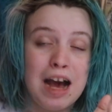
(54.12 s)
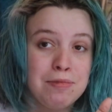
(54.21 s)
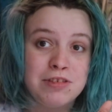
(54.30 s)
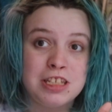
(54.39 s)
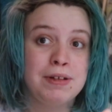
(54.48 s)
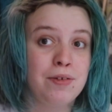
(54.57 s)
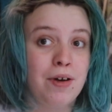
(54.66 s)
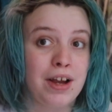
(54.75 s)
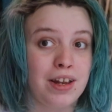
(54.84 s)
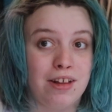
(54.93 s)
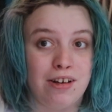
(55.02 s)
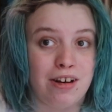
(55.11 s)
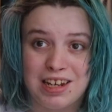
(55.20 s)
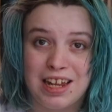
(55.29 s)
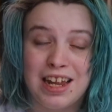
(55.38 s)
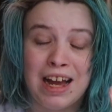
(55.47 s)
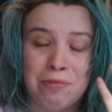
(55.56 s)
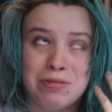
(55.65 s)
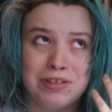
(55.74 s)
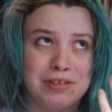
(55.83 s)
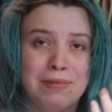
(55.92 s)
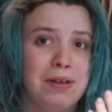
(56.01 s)
happens to me quite a lot. It
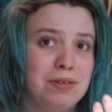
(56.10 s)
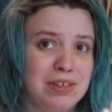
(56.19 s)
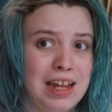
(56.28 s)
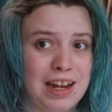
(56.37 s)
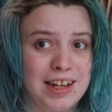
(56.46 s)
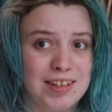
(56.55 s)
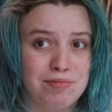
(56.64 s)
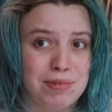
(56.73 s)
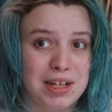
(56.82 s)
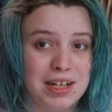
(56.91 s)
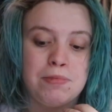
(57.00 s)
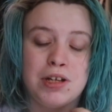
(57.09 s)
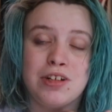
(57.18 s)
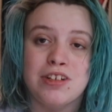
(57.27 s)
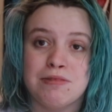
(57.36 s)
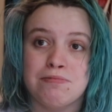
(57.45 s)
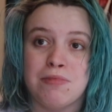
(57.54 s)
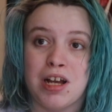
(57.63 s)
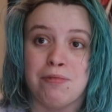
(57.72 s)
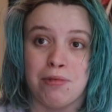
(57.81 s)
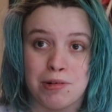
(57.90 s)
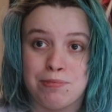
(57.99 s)
happens most days for me because
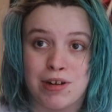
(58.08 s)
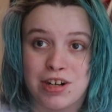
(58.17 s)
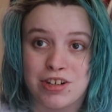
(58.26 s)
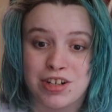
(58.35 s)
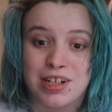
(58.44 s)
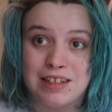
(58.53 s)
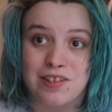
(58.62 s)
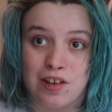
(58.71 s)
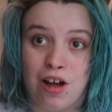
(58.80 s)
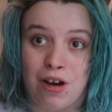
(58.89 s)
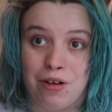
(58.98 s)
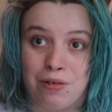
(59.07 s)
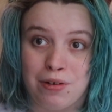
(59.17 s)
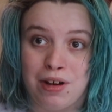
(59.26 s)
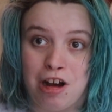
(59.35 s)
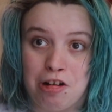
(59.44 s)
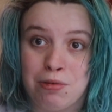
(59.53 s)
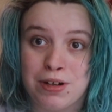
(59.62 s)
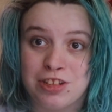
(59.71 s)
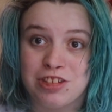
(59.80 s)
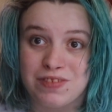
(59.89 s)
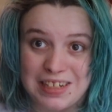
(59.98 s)
my blood pressure is low. I'll put
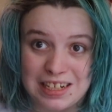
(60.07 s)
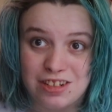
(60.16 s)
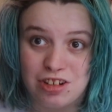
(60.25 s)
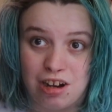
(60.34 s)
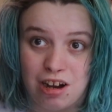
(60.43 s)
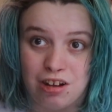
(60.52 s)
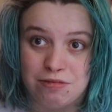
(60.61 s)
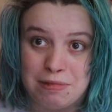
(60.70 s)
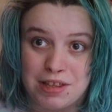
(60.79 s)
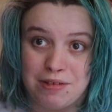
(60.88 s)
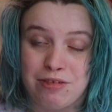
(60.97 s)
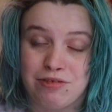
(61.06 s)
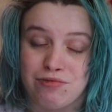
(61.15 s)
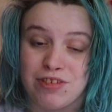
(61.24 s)
a screenshot of my most